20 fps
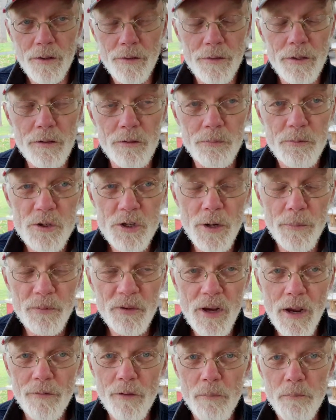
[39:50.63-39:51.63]
These ships
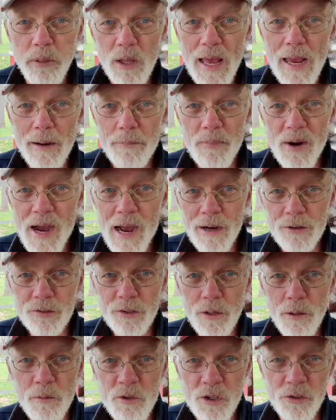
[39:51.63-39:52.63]
have a black box
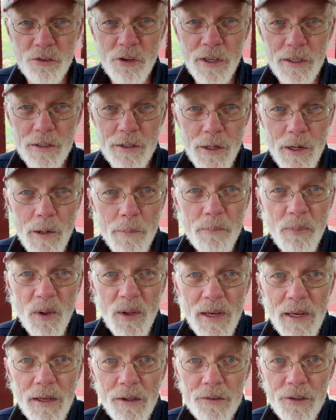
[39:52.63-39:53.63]
on them, just like the
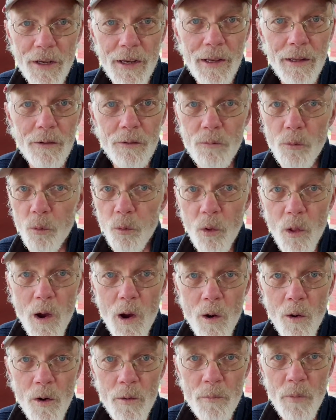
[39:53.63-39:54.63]
airplanes, and
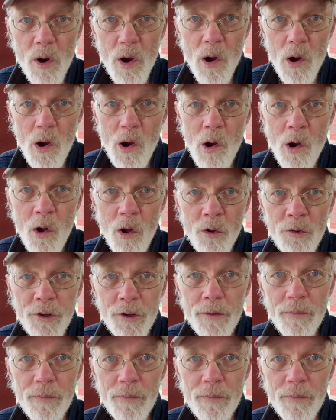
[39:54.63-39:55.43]
lo and behold,